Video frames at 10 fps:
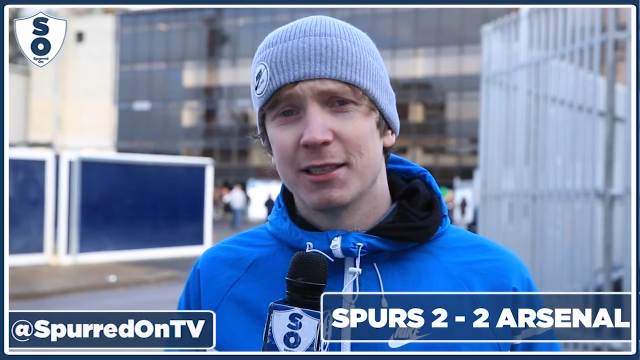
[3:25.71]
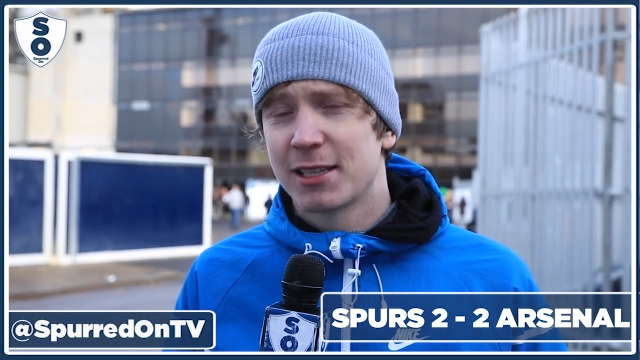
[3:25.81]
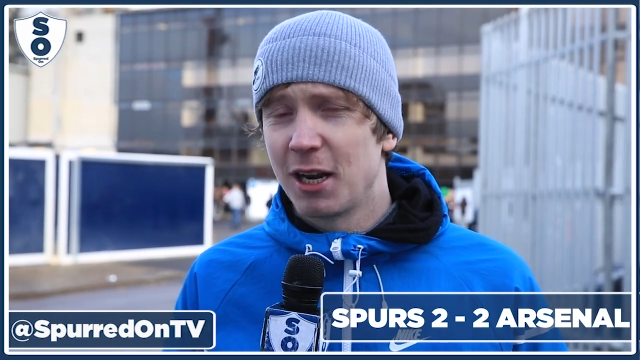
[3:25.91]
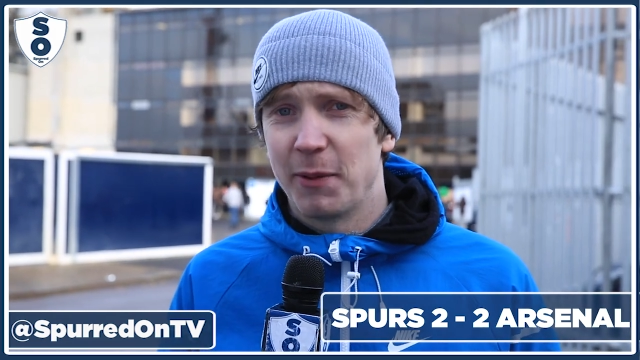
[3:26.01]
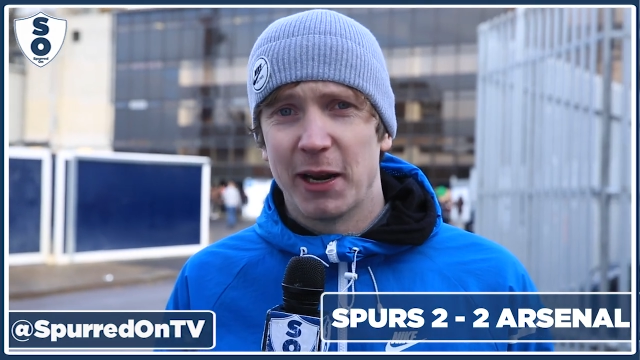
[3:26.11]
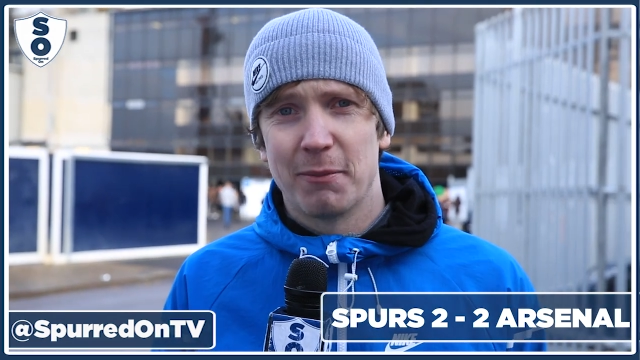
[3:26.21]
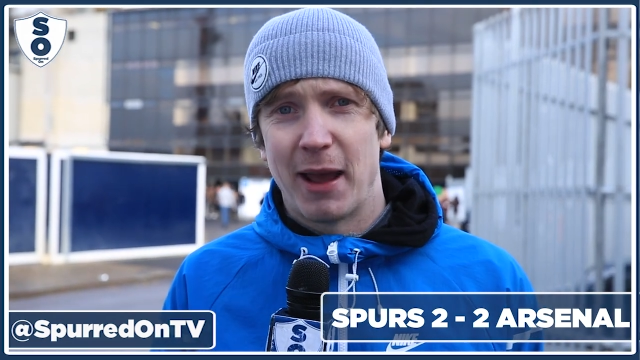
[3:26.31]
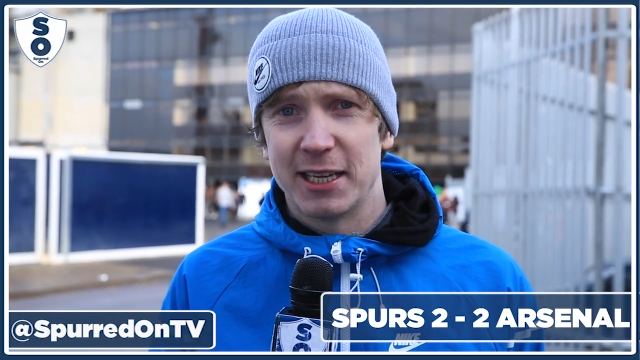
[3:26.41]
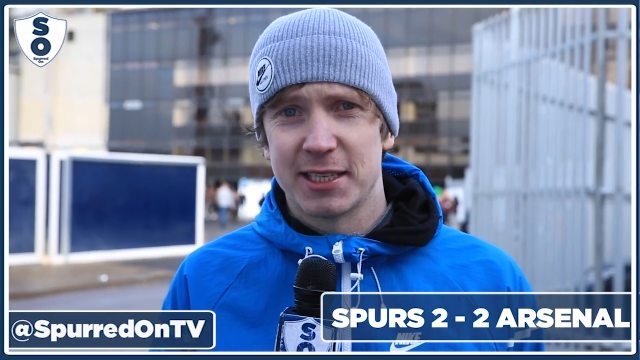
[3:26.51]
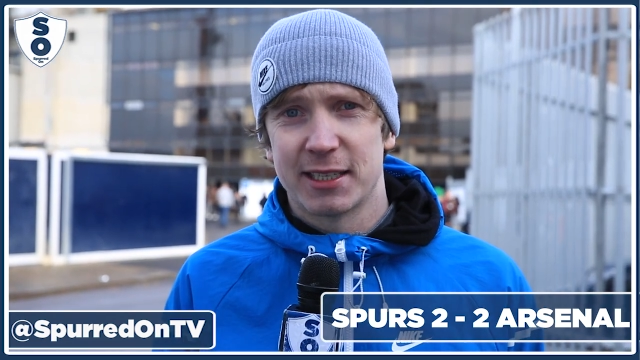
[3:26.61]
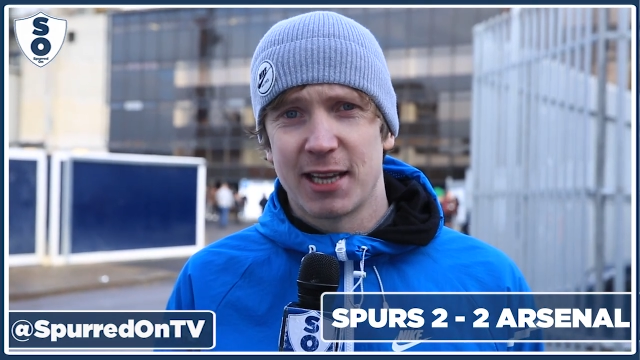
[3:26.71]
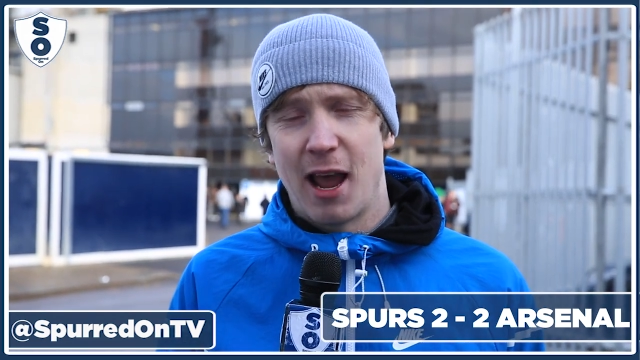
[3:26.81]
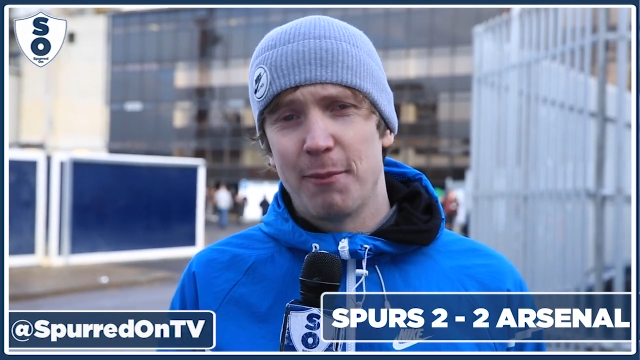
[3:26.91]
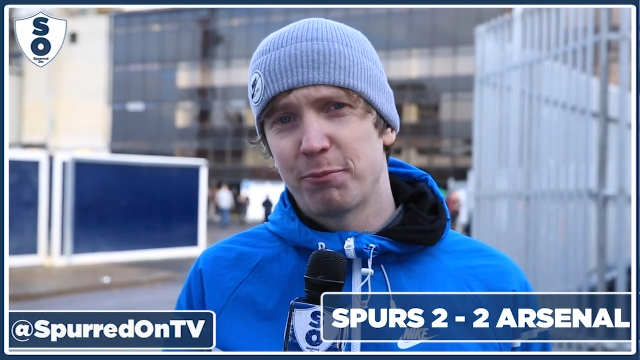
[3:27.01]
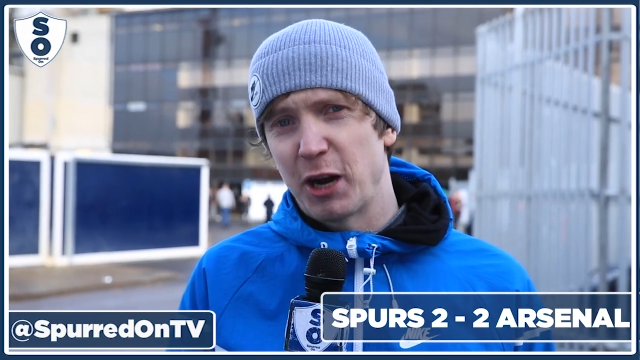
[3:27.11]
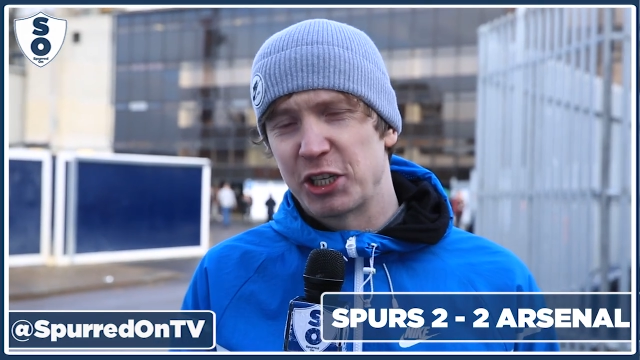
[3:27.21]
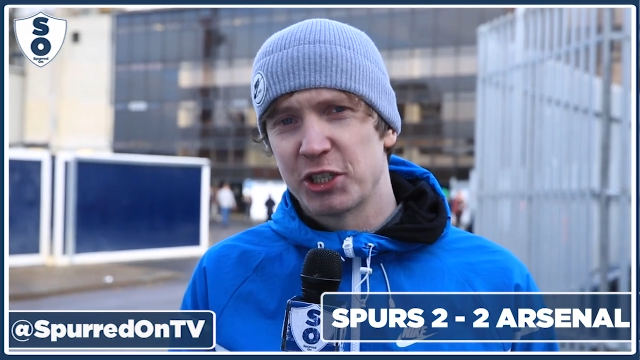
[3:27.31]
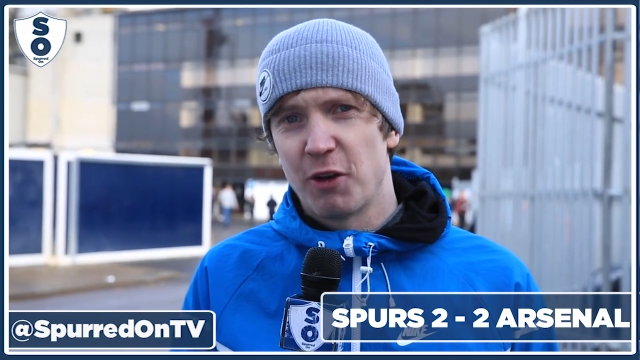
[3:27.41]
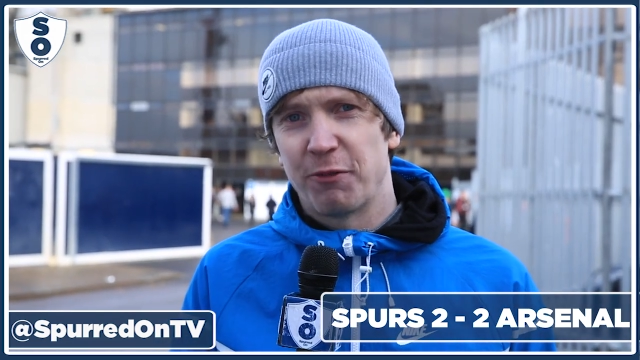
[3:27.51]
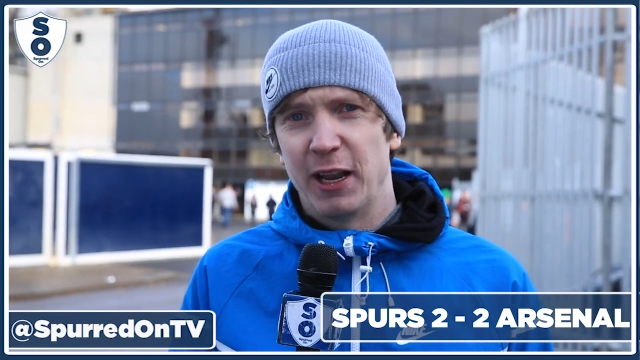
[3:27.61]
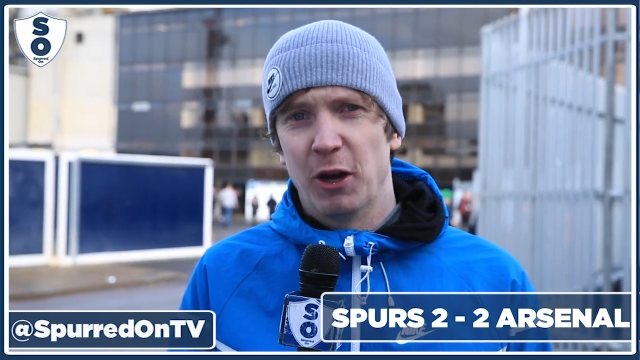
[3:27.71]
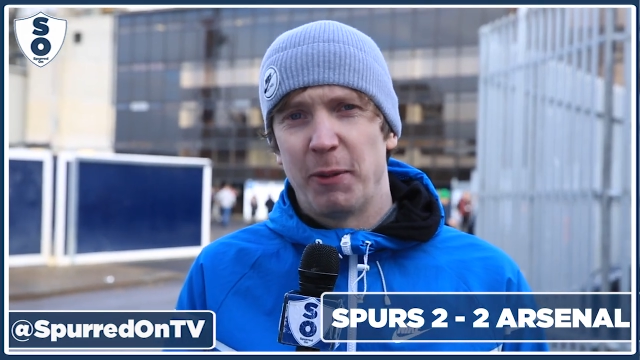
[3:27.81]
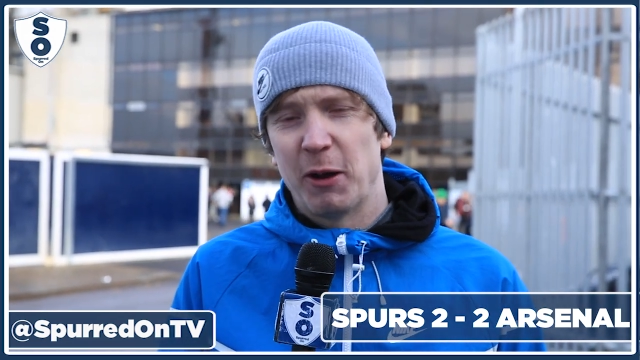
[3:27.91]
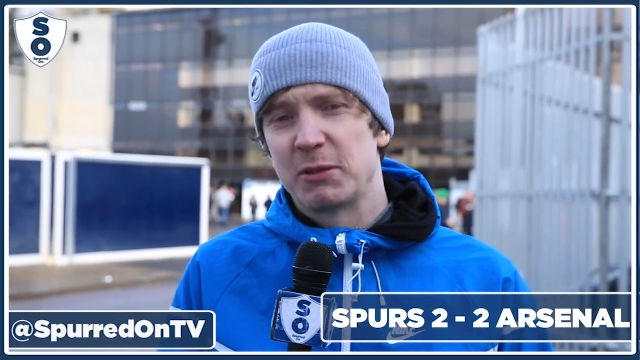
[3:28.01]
It's going to be an amazing time. Pressure's off a little bit.